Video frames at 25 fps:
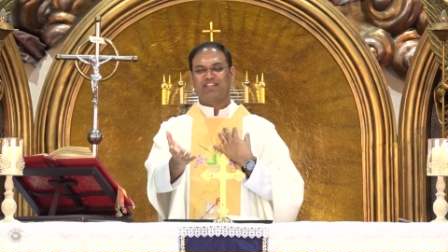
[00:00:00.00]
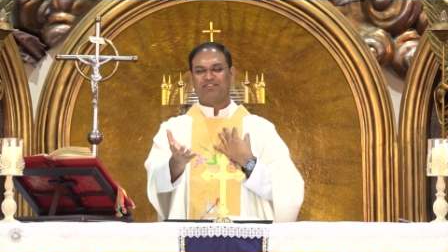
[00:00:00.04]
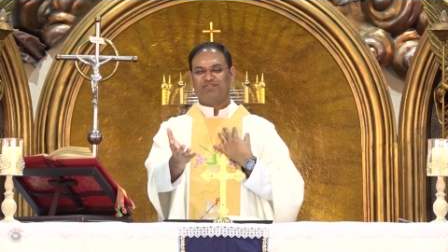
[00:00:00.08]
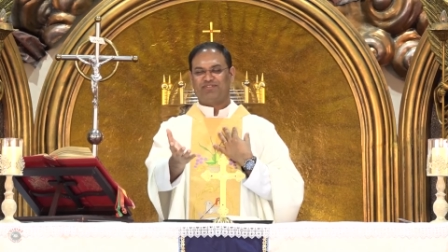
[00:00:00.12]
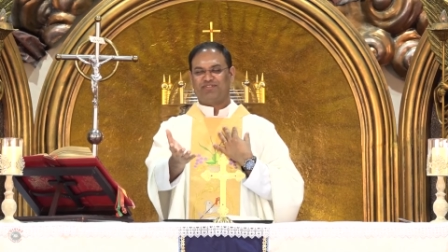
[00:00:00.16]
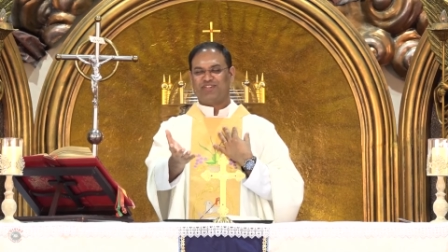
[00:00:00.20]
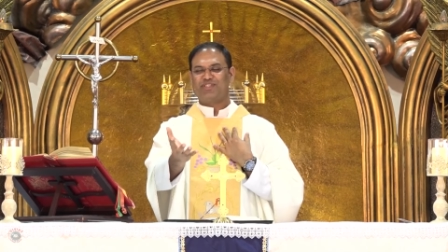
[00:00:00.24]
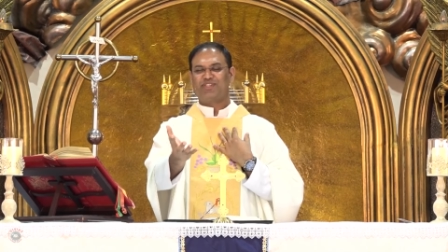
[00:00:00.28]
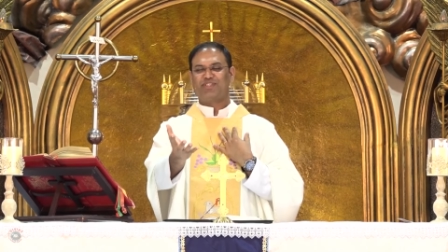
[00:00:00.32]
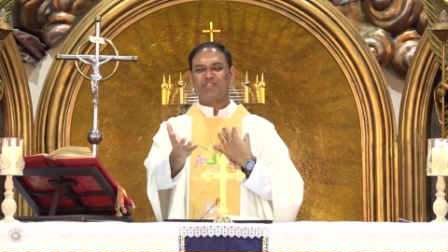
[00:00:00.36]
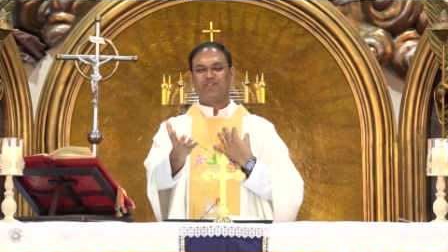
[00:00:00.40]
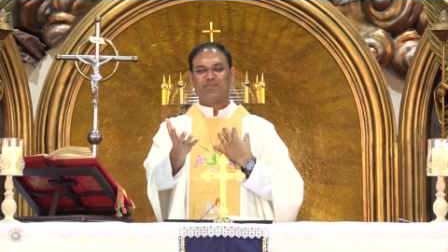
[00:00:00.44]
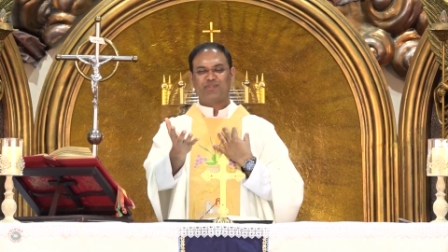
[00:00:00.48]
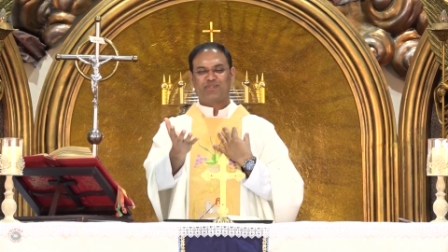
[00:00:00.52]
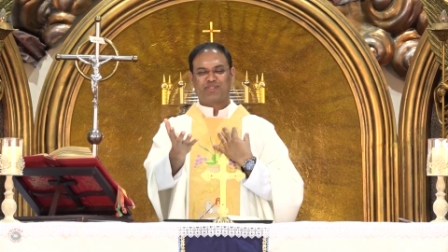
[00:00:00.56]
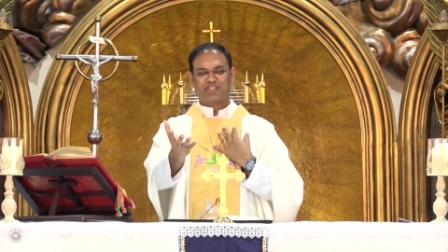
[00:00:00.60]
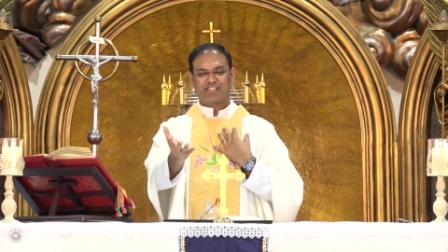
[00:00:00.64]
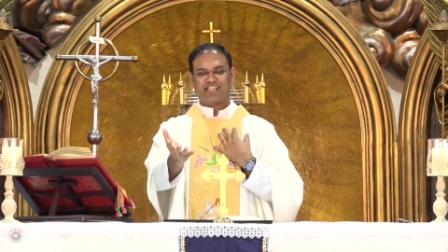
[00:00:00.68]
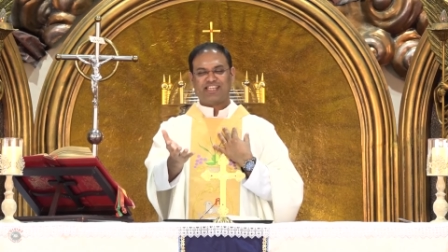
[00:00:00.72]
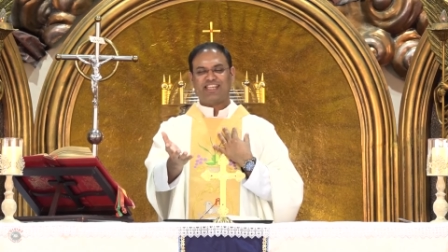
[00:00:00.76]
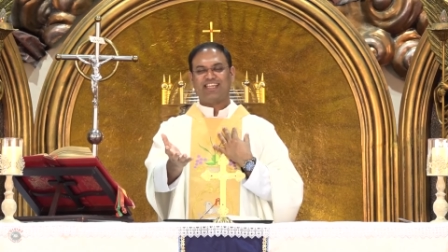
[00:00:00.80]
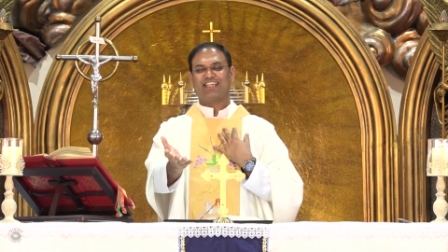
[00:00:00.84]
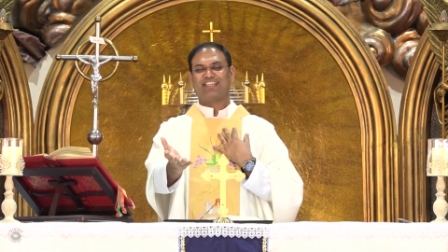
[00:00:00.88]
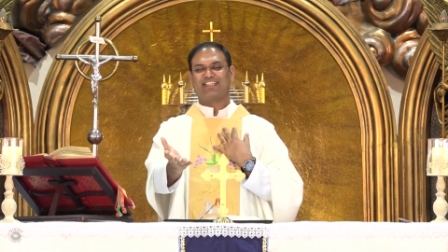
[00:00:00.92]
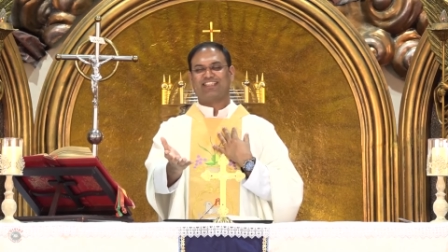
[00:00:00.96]
First, you
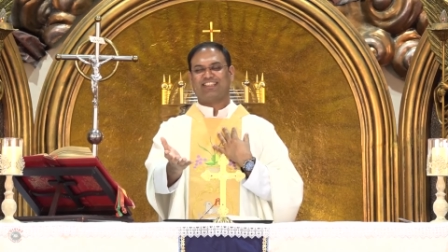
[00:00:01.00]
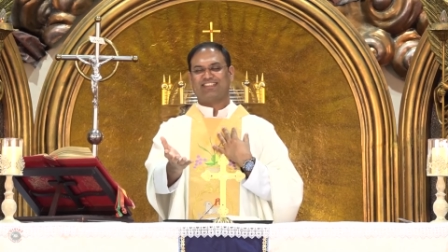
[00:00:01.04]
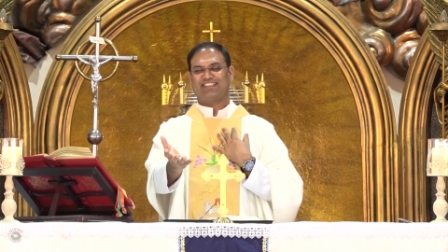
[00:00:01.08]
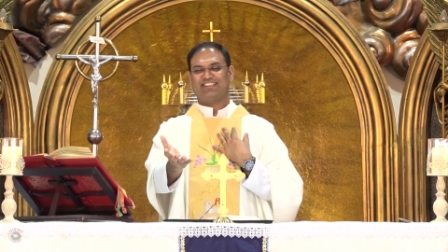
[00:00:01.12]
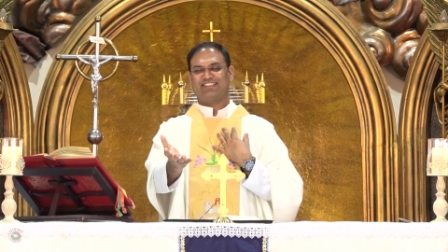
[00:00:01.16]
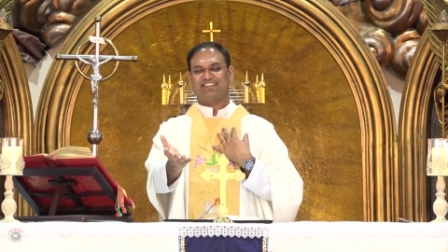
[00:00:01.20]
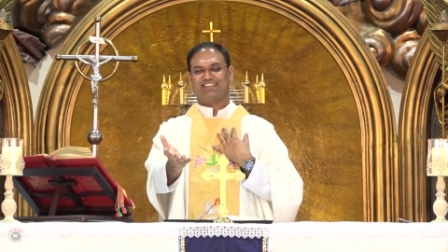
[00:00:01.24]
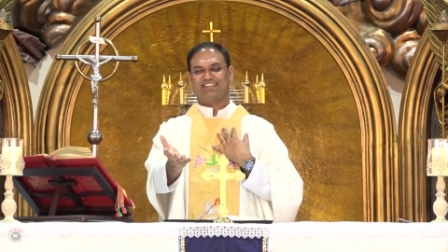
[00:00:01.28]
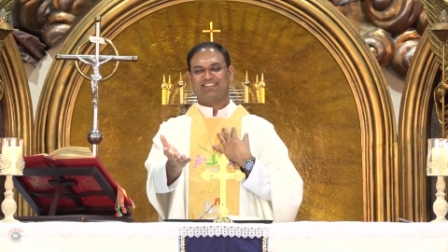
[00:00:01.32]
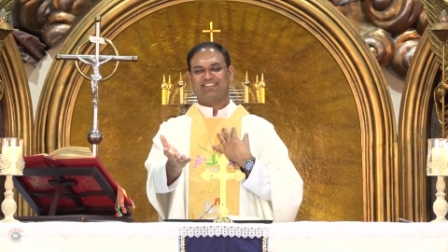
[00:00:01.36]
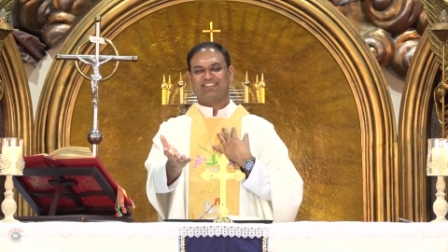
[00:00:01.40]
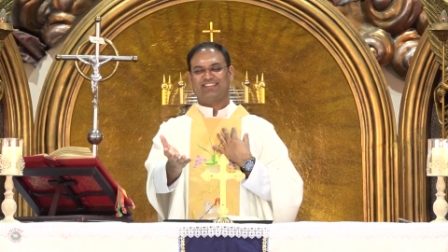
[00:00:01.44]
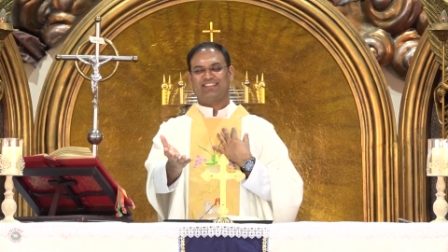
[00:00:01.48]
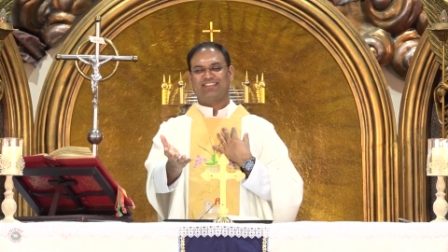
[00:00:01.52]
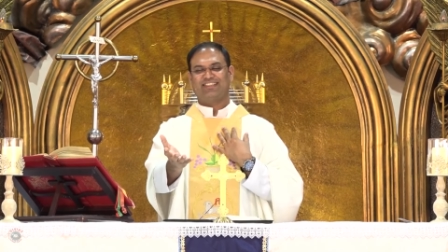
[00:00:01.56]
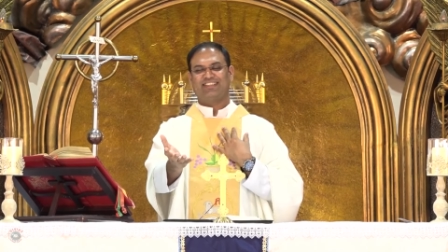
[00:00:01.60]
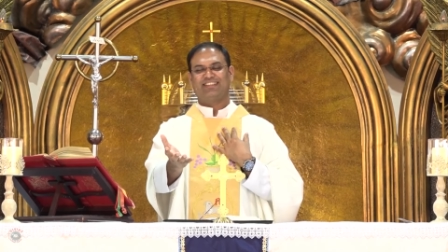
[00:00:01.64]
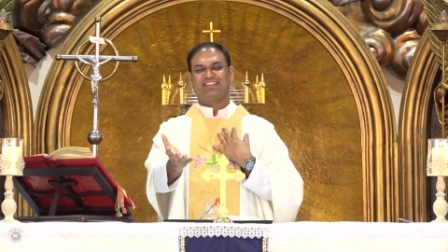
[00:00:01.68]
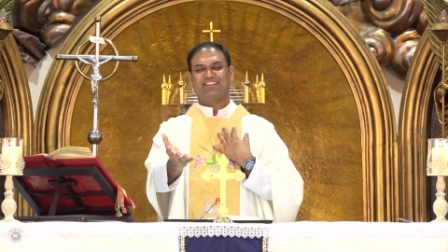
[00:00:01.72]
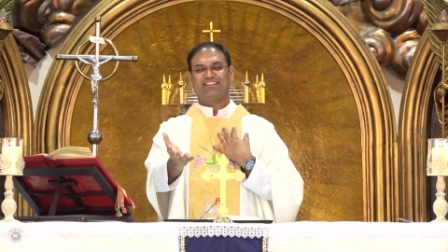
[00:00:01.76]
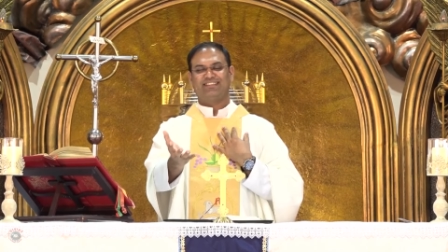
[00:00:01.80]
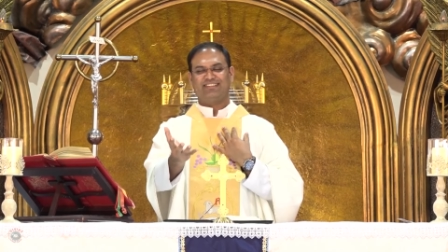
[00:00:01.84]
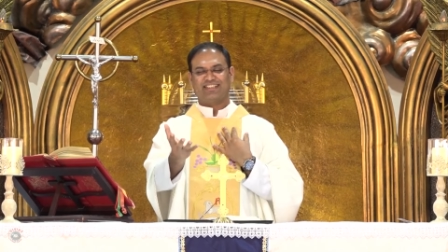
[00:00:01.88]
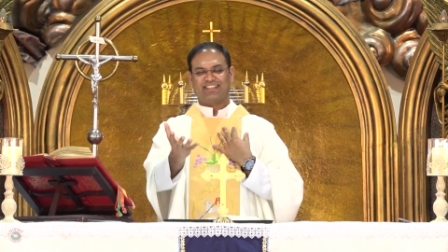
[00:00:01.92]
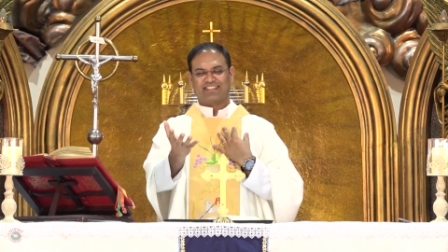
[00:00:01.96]
seek
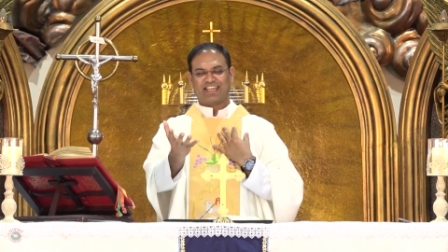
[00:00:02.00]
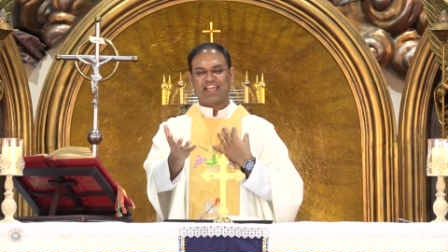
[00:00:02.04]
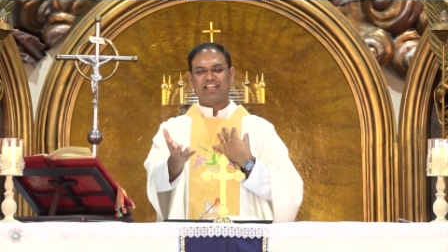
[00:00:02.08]
the